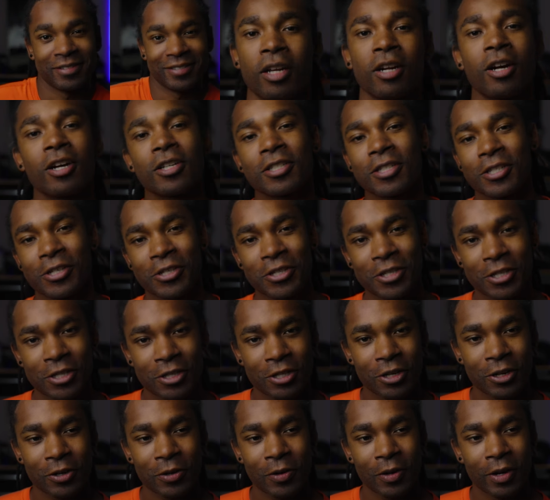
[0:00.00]
In all
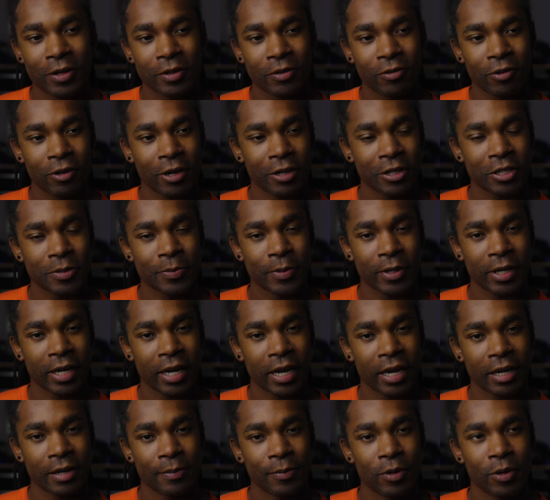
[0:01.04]
seriousness though, throughout this book,
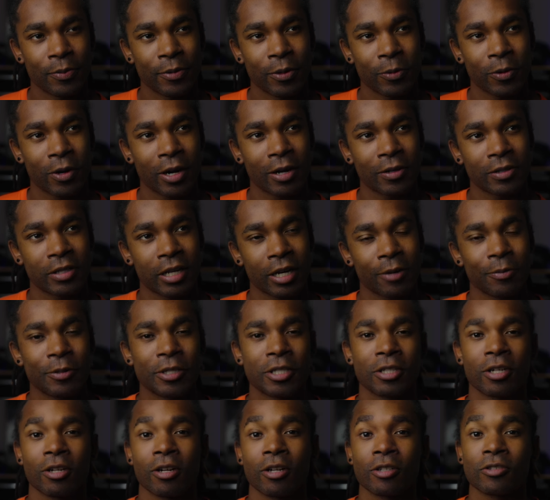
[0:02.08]
I had a moment where I was like, we
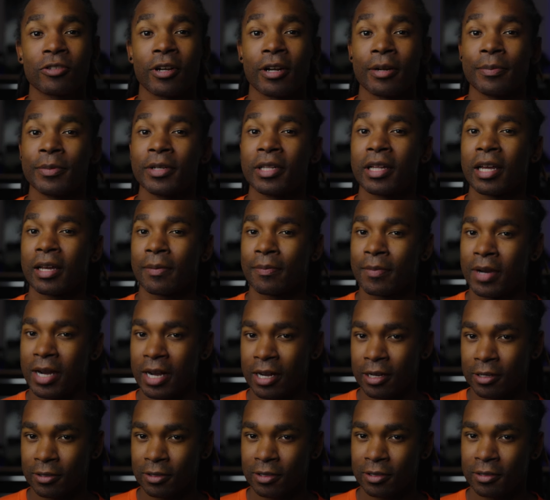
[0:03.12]
should all try to be like
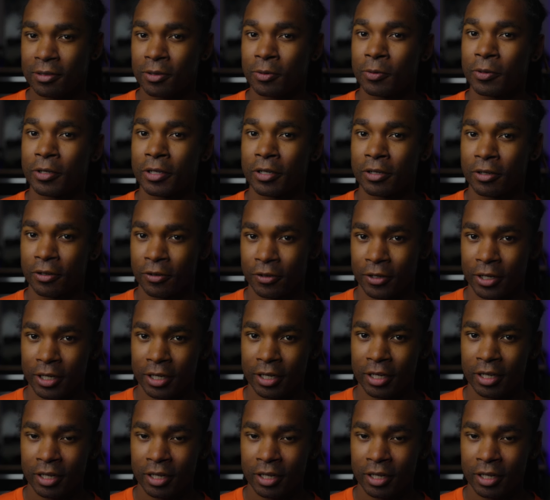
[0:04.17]
Miles to a degree.